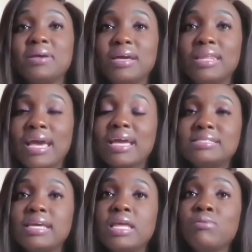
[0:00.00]
Like I
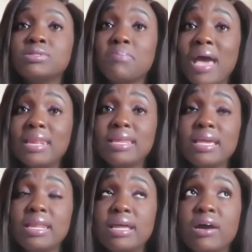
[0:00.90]
said, he was
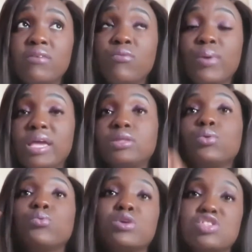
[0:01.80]
madly in love with
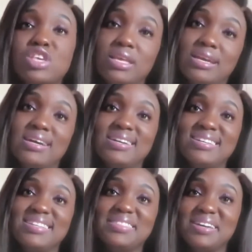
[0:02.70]
Regina,
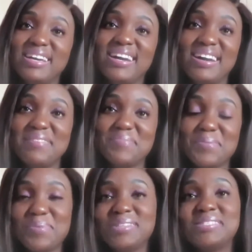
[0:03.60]

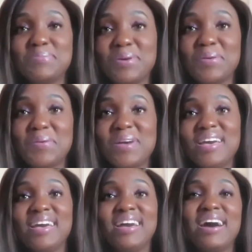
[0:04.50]
the principal.
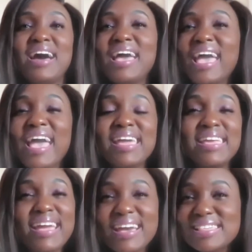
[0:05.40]
And
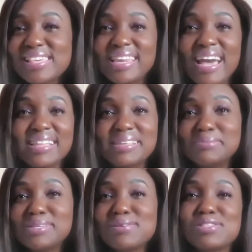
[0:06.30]
yeah, she liked
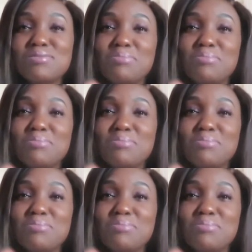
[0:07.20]
them too. She was